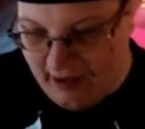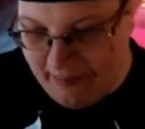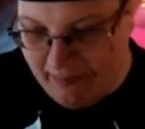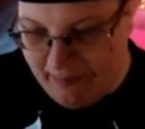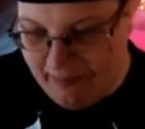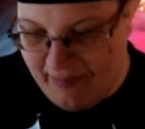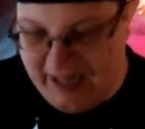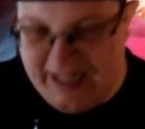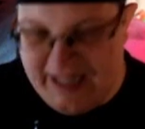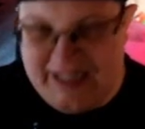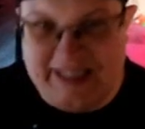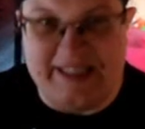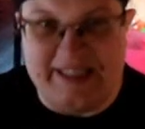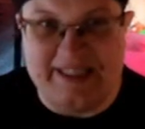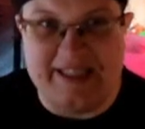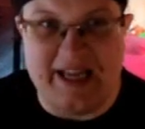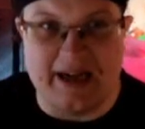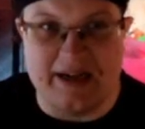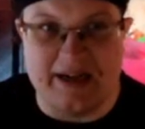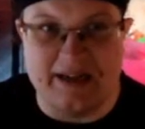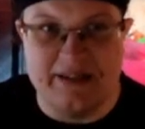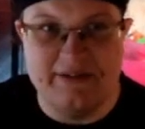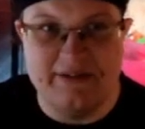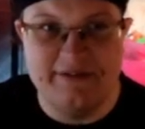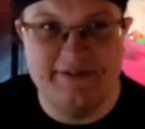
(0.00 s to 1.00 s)
my
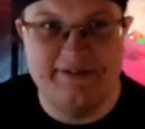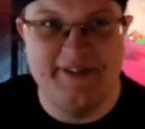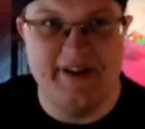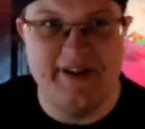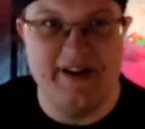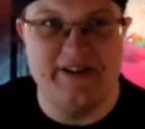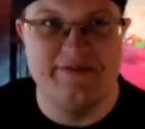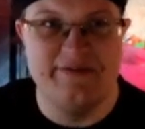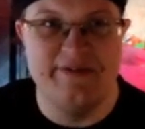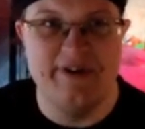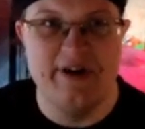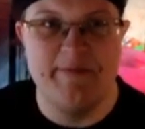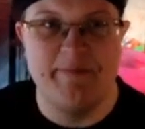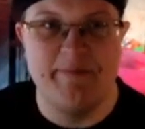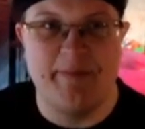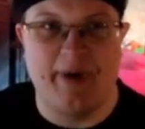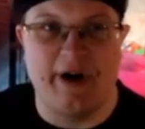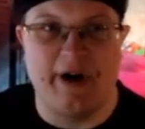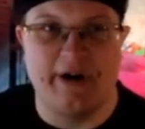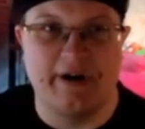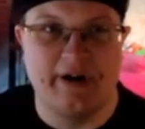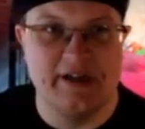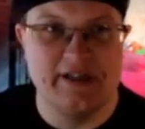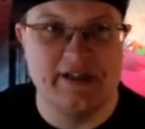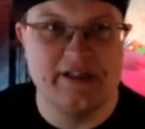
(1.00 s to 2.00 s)
second favorite
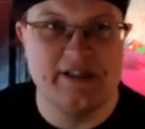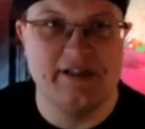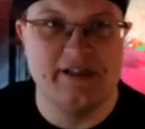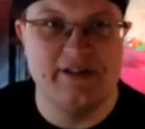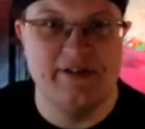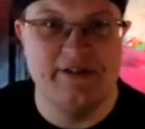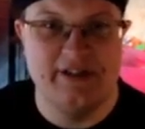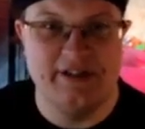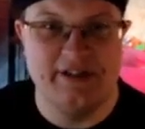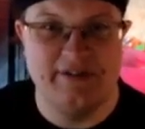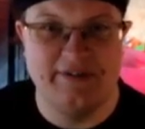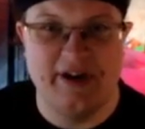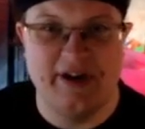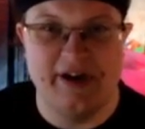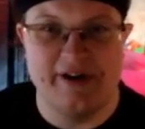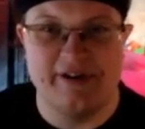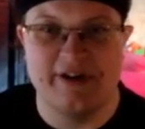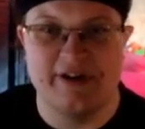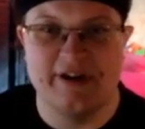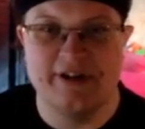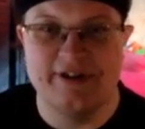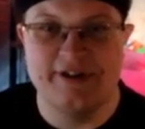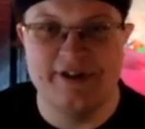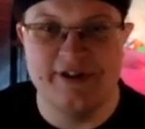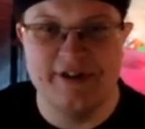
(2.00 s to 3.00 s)
park exclusive
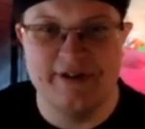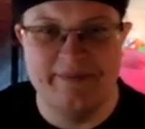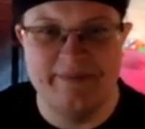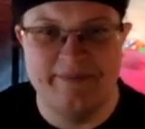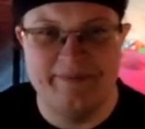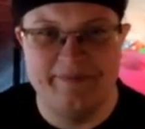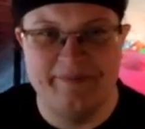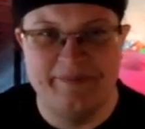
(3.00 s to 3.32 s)
character.